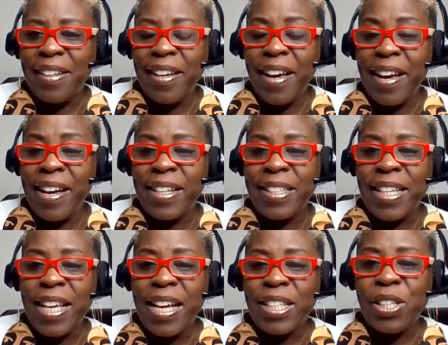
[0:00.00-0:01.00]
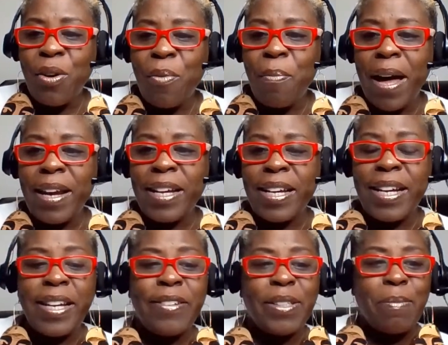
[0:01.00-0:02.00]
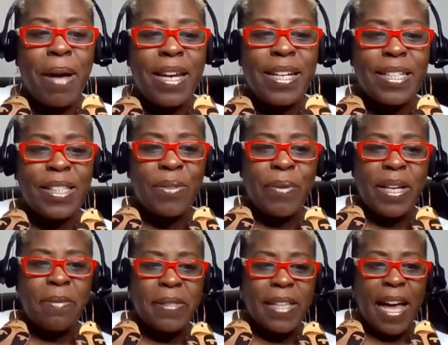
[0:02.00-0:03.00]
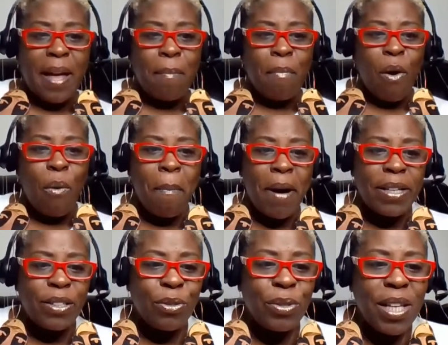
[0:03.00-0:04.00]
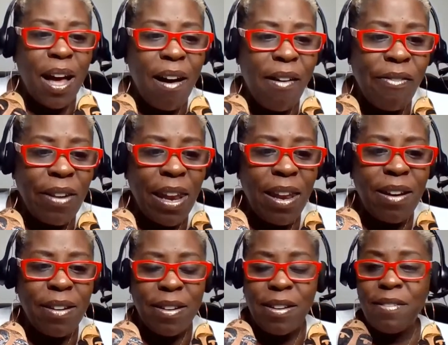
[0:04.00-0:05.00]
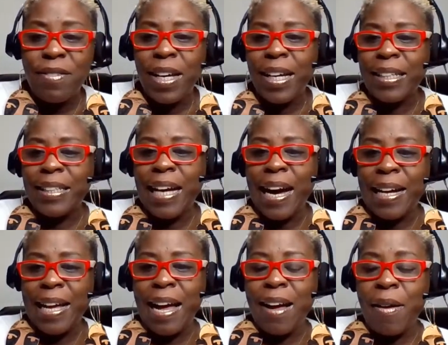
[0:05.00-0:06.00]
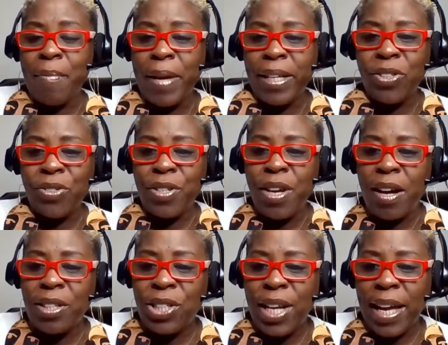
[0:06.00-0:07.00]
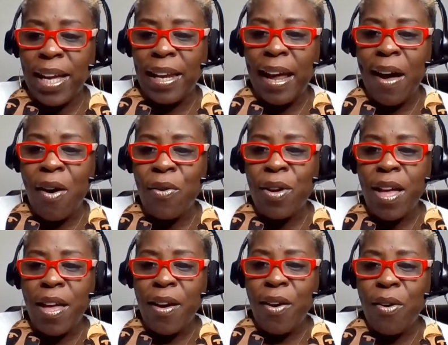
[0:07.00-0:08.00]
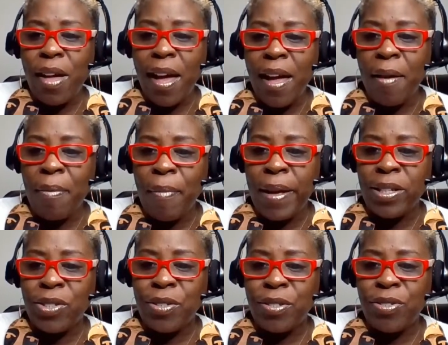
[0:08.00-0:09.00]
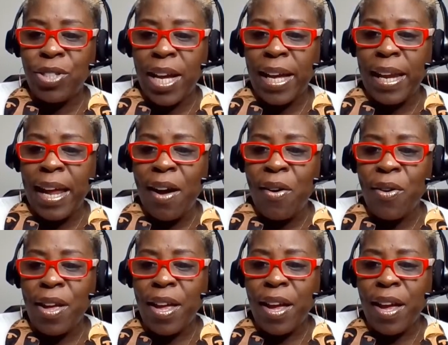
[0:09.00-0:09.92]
Yes. So Monica, here's Monica's website, mobundlesoflove.com. Make sure y'all check it out. Okay. Make sure you check it out.